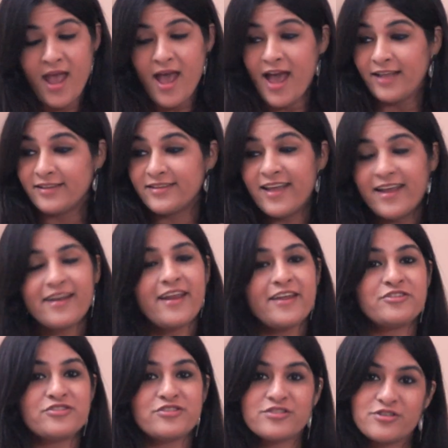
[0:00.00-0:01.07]
And then
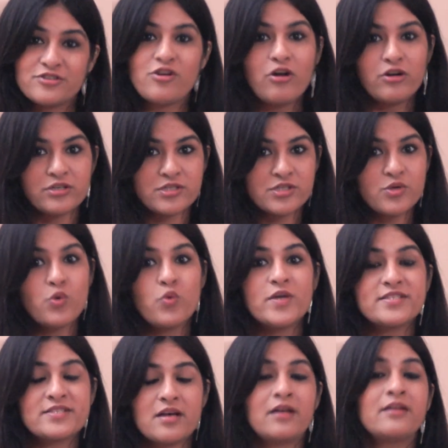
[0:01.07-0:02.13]
enters a Taurus who
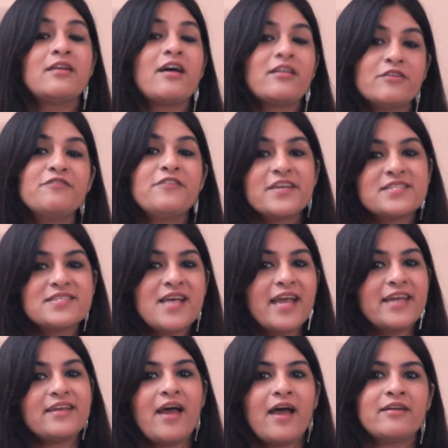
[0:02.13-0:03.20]
is another fixed
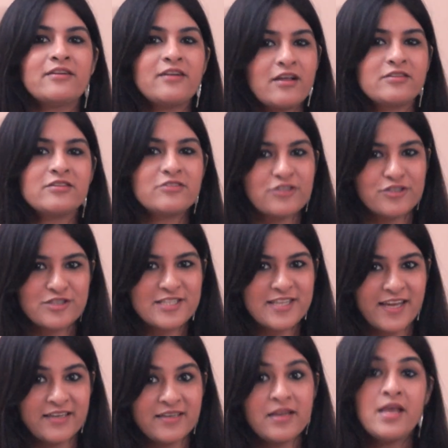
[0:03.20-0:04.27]
sign and another earth
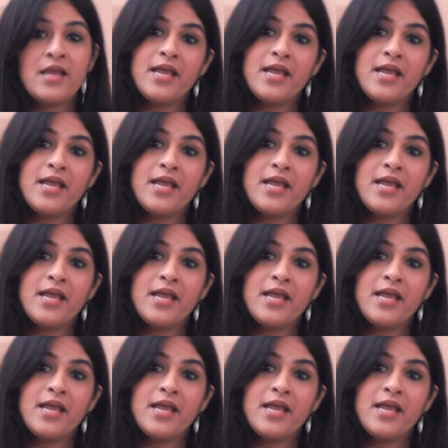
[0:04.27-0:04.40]
sign.